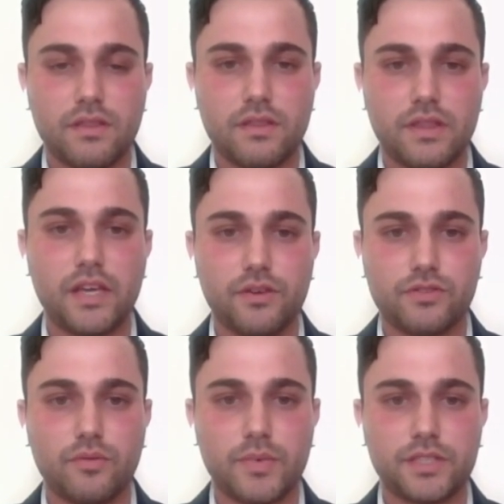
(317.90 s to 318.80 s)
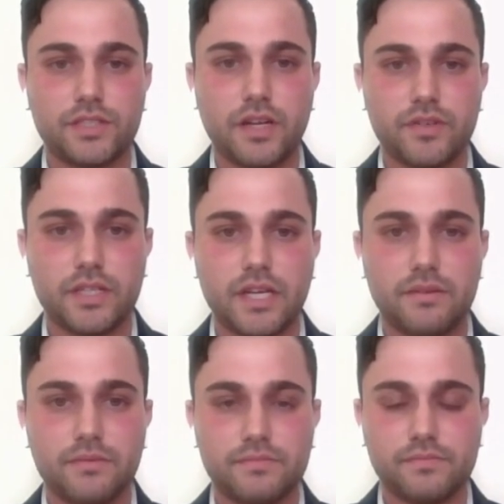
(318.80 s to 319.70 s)
Thank you so much. Have a good day.
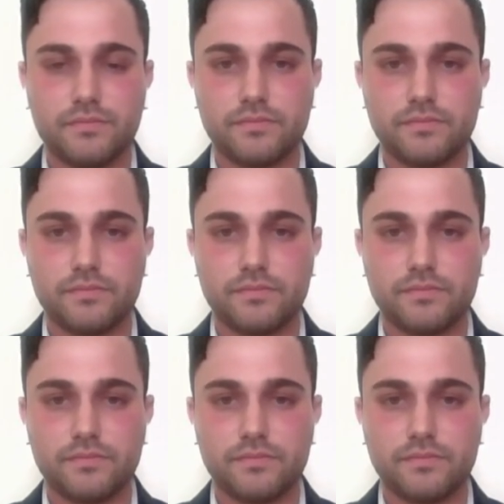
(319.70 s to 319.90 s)
You too.